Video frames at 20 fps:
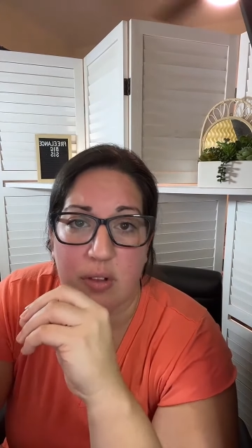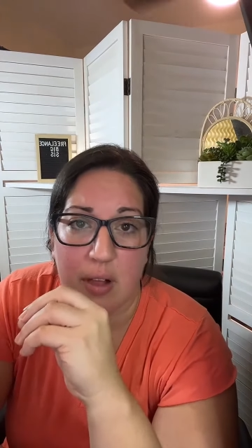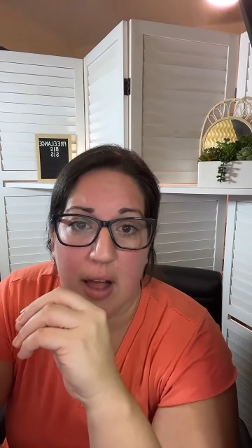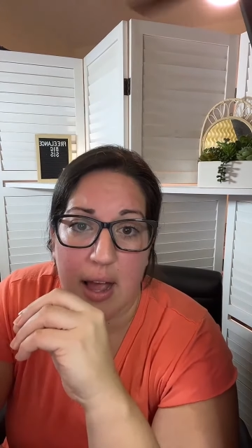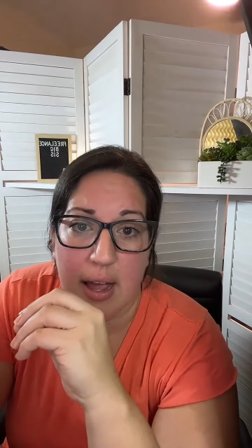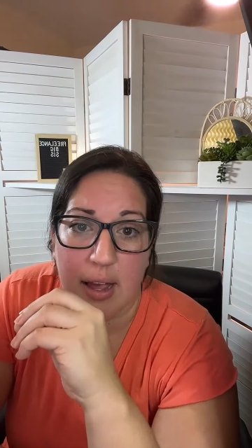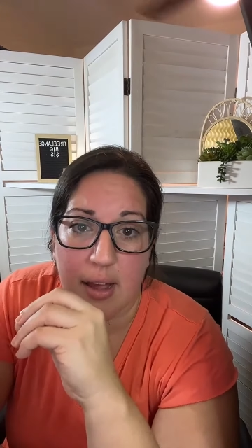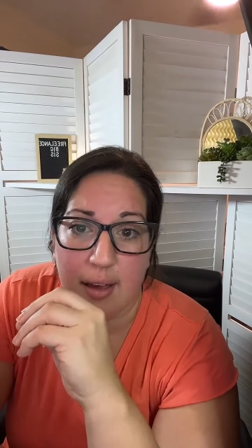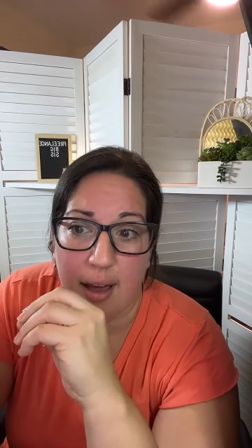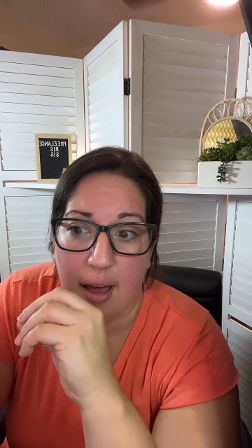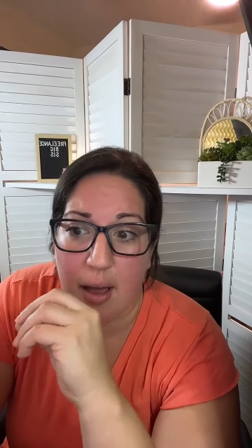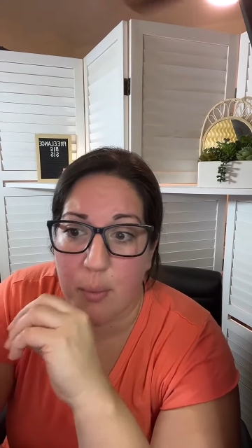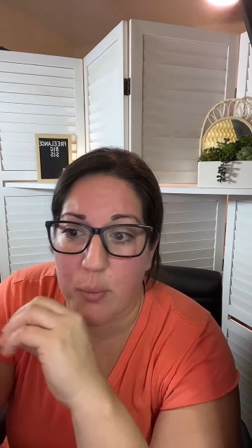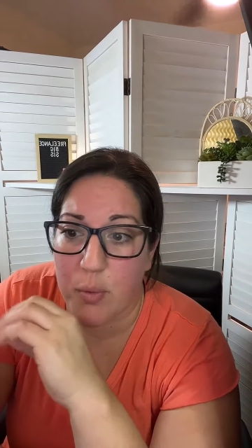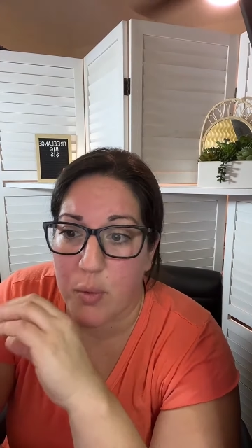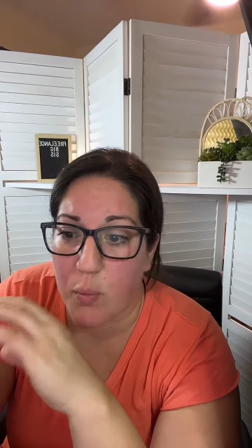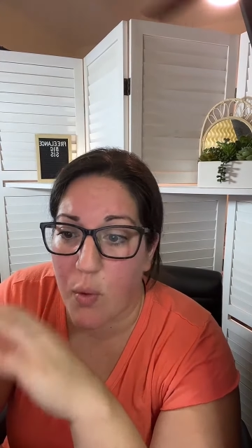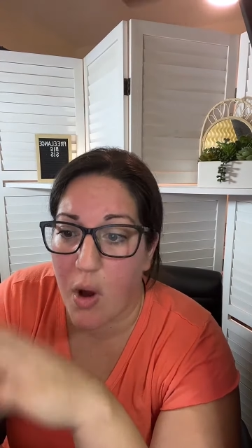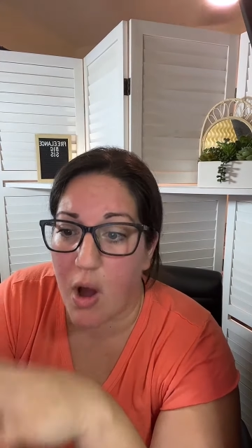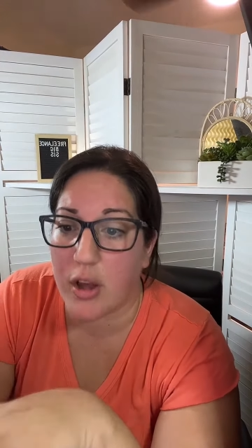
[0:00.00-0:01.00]
Like, I
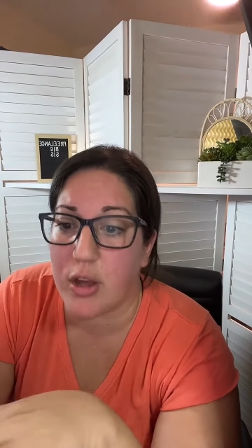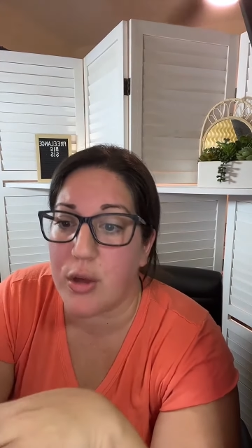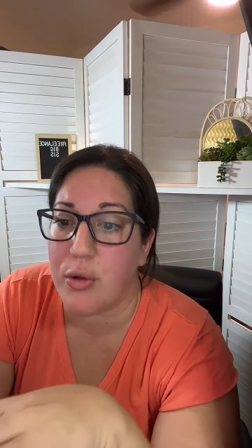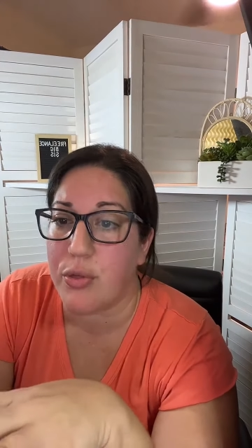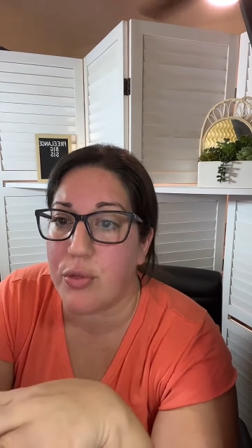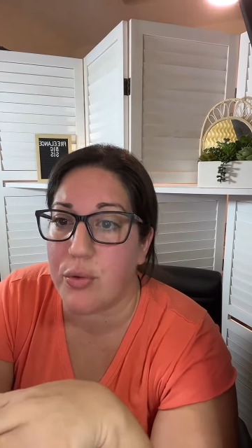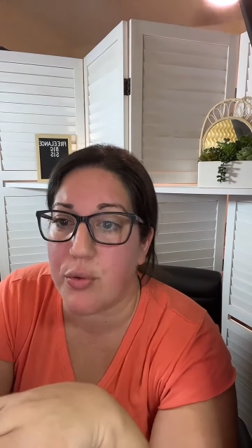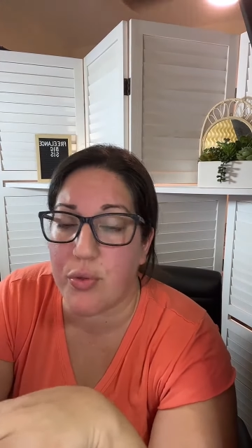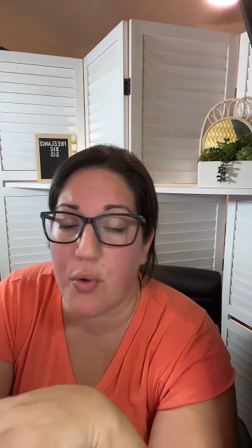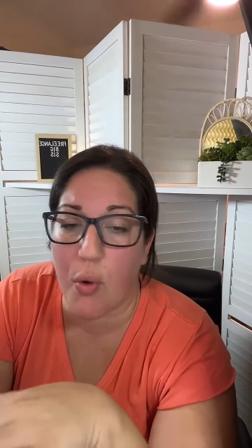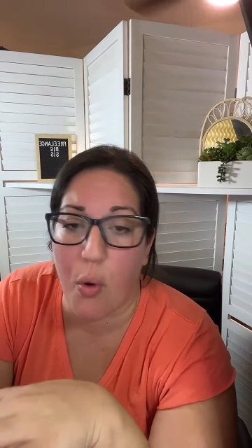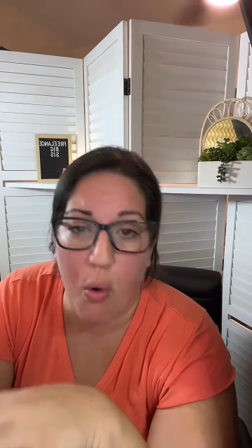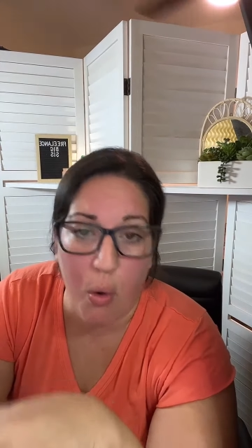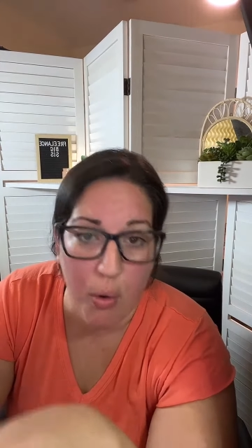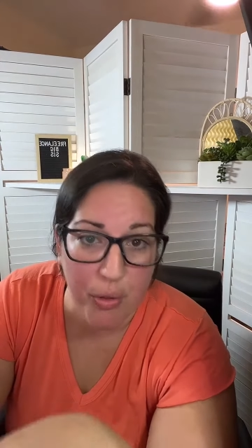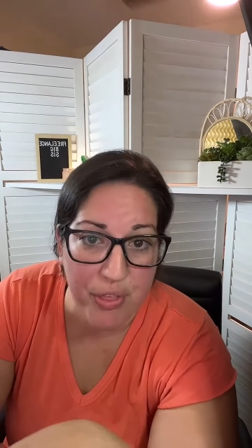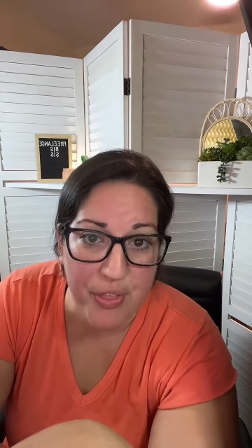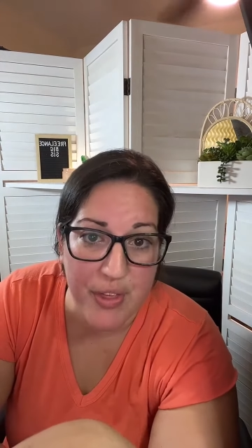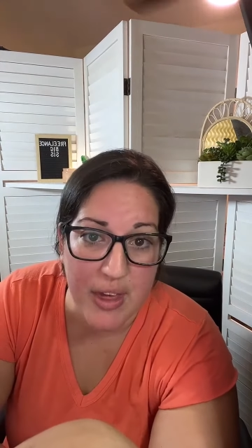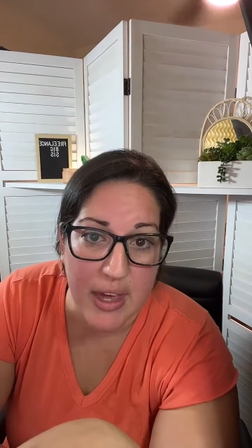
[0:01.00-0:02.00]
will walk you through the
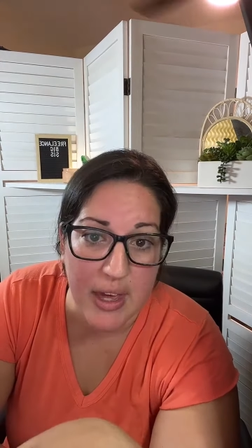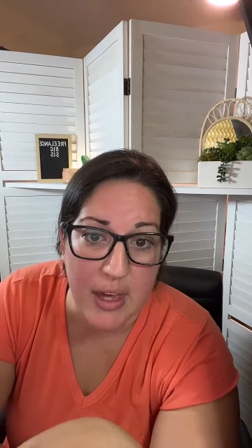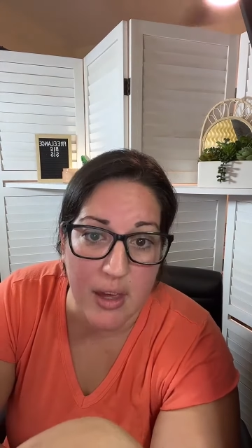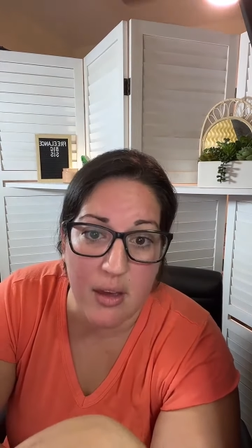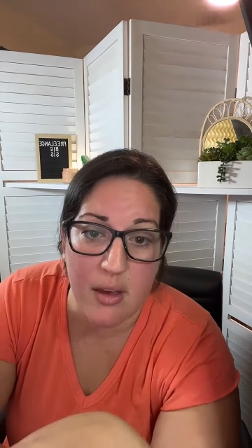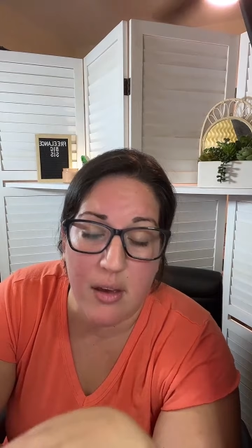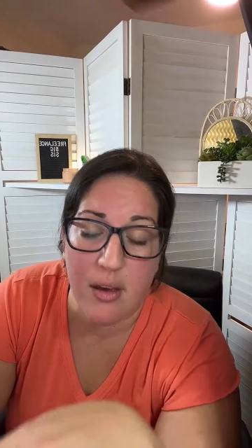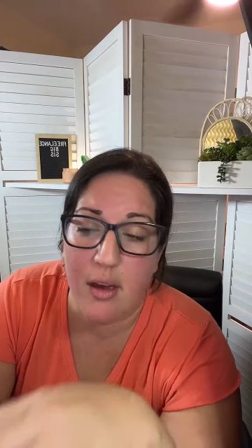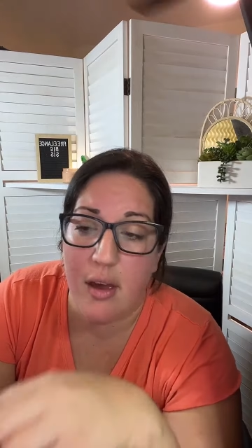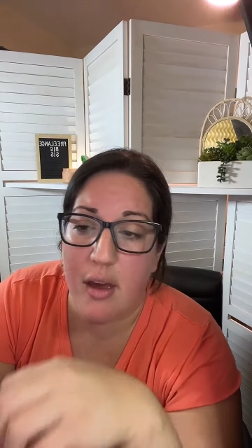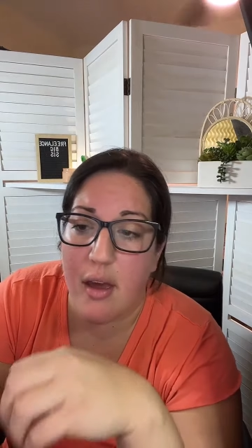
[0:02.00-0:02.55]
whole thing.